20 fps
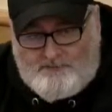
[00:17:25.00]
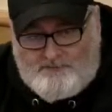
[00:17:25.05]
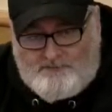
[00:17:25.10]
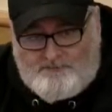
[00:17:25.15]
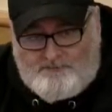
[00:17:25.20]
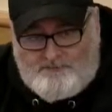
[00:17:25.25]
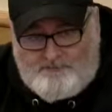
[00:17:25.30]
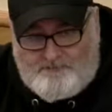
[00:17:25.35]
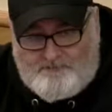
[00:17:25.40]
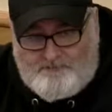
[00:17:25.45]
I
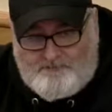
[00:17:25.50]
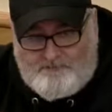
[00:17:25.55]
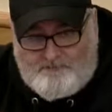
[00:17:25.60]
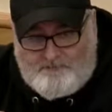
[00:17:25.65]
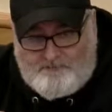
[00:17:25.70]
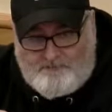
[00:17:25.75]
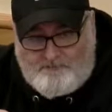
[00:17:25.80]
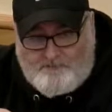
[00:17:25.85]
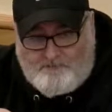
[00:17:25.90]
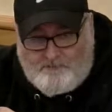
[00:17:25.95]
feel
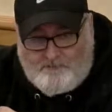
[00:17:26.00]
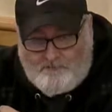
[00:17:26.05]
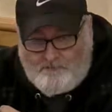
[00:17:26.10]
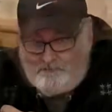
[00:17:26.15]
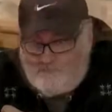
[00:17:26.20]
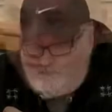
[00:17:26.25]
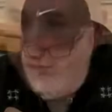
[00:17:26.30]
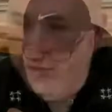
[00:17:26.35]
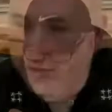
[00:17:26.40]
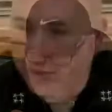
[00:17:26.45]
confident in
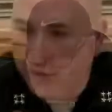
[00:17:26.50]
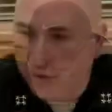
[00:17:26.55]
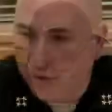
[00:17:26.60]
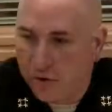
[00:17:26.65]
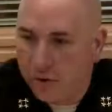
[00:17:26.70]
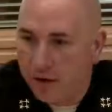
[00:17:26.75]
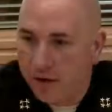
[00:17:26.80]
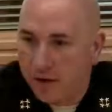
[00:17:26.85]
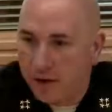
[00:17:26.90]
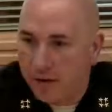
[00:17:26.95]
this
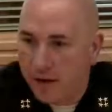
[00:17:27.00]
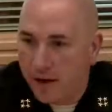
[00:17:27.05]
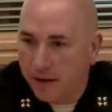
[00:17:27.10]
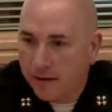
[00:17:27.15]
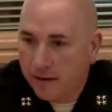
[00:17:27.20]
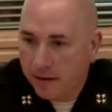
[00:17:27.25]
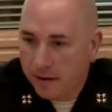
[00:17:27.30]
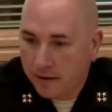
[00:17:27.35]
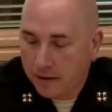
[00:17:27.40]
community that